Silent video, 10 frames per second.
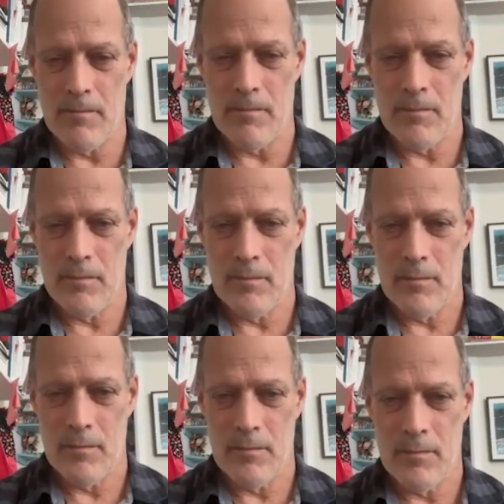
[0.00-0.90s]

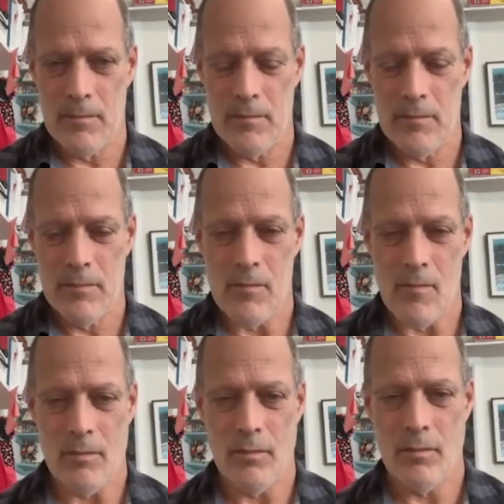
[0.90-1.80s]

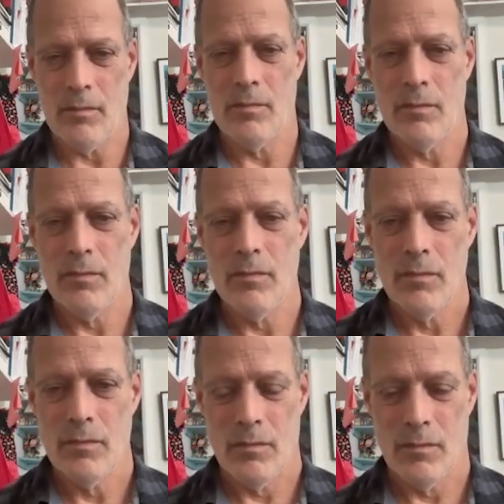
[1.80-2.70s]

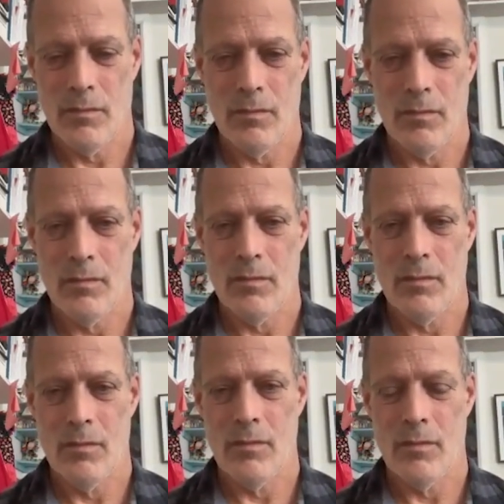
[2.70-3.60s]

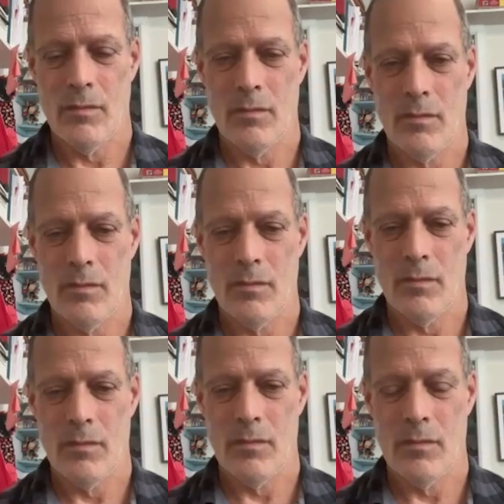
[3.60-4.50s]

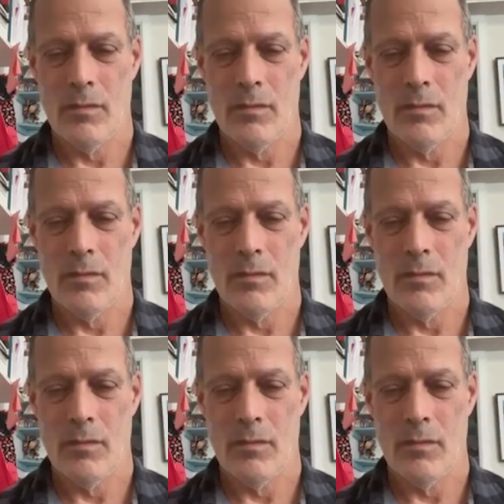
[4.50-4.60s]
No words are spoken by the person on screen.